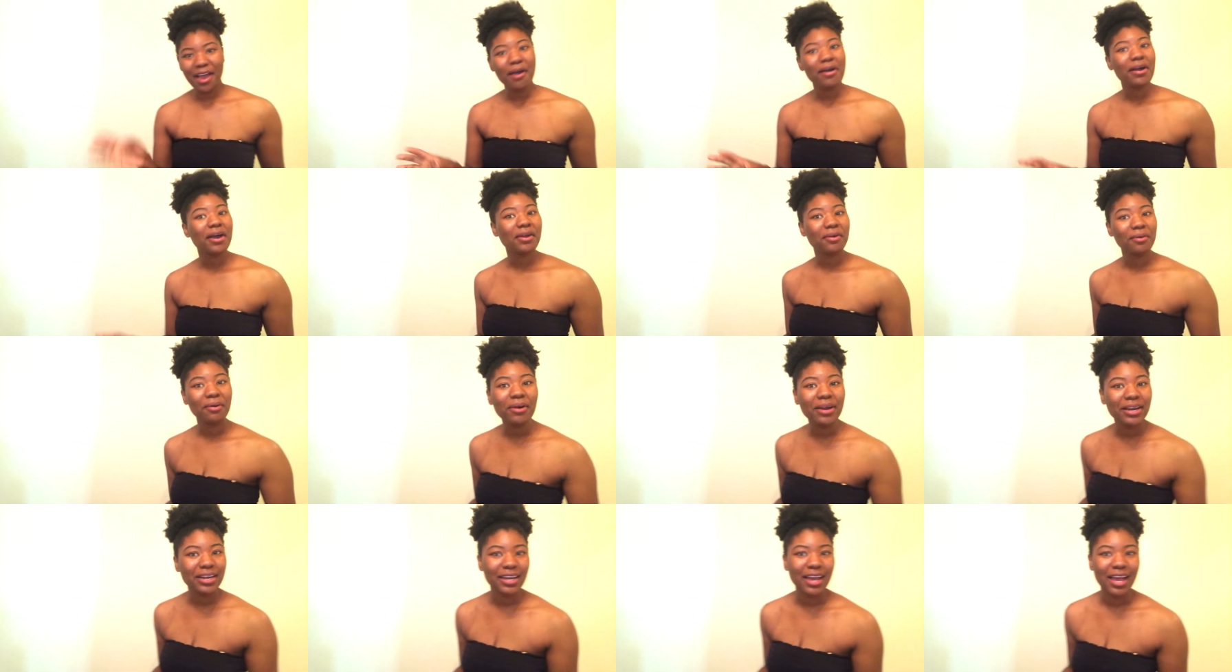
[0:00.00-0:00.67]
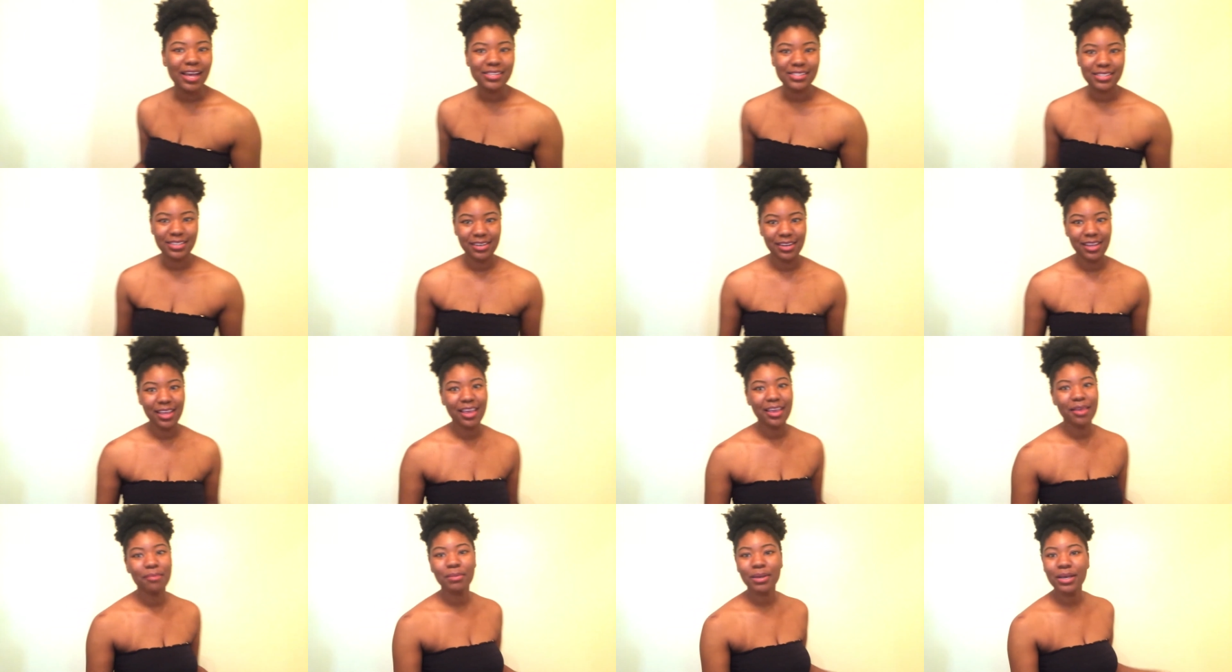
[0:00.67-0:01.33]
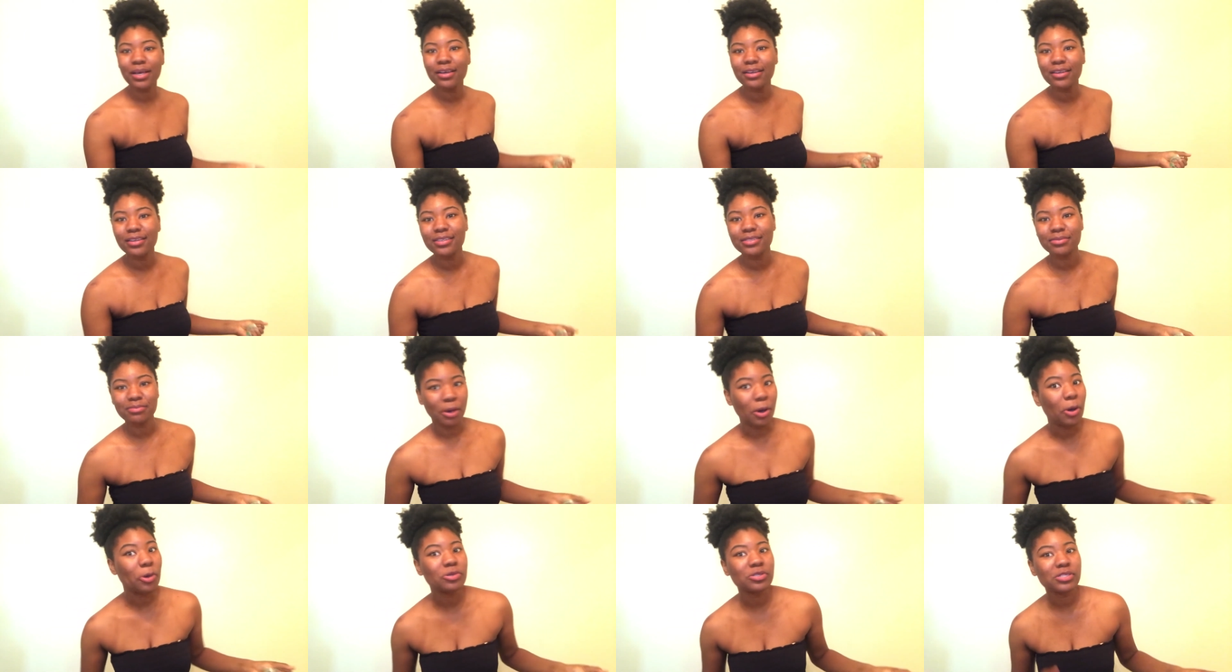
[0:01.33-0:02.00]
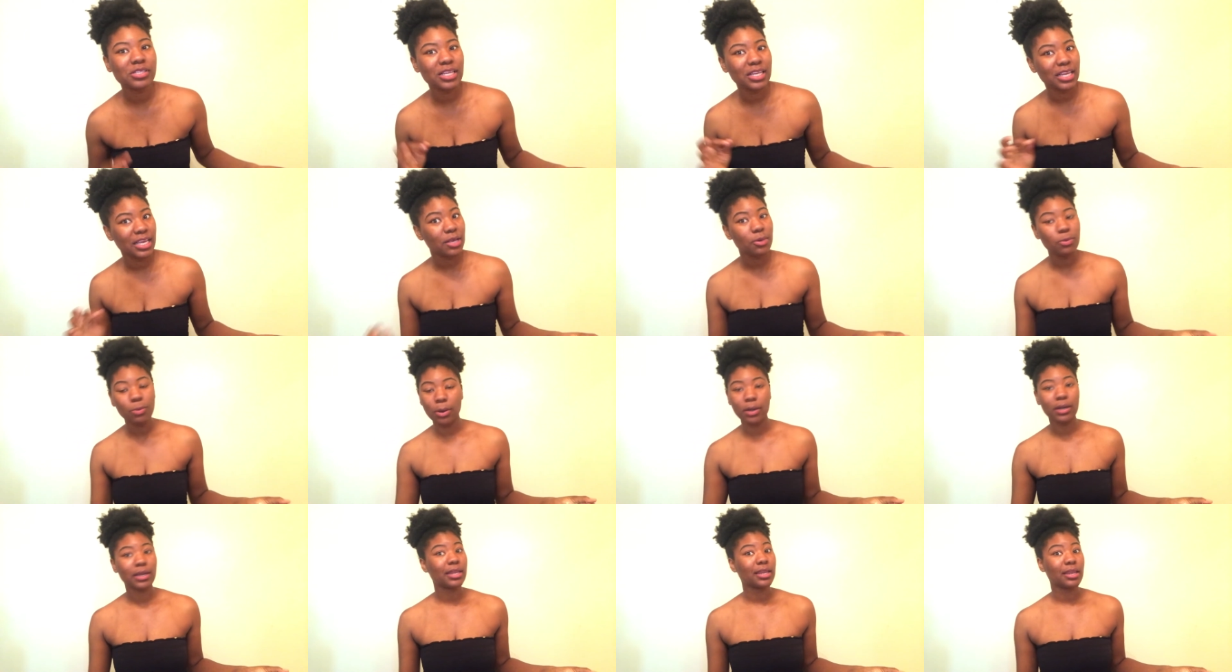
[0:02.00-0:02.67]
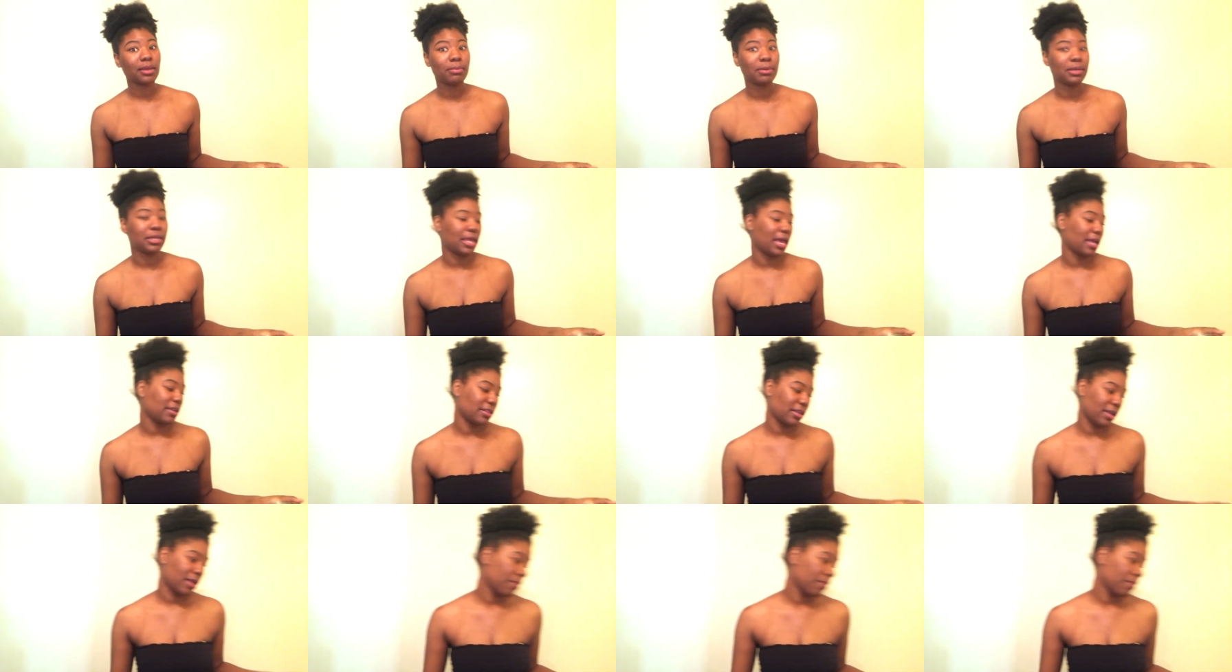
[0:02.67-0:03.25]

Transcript: And now I gotta organize it again because my OCD won't let it be